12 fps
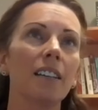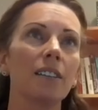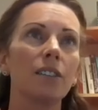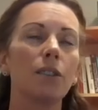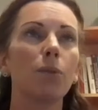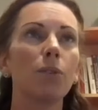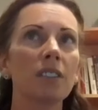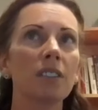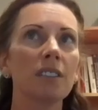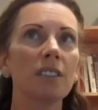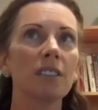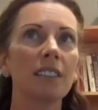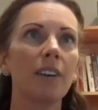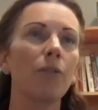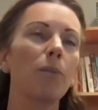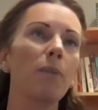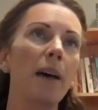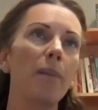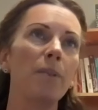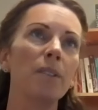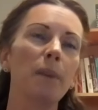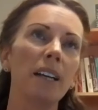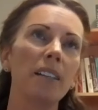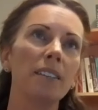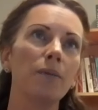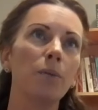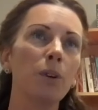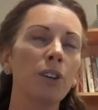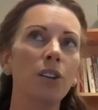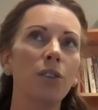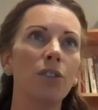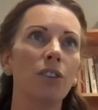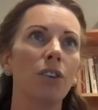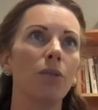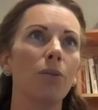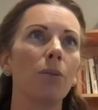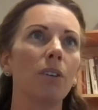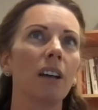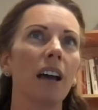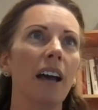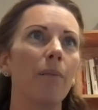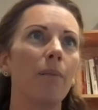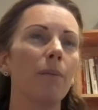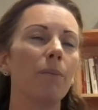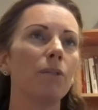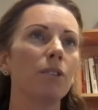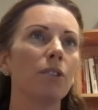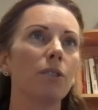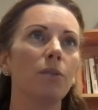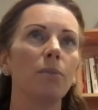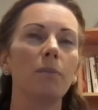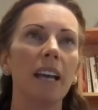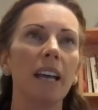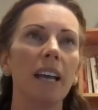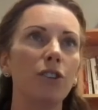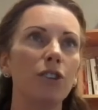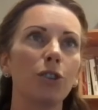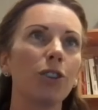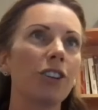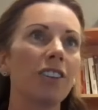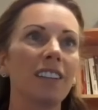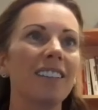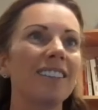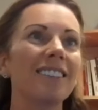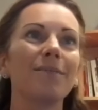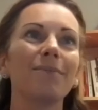to understand from their perspective, what do you do to ensure that this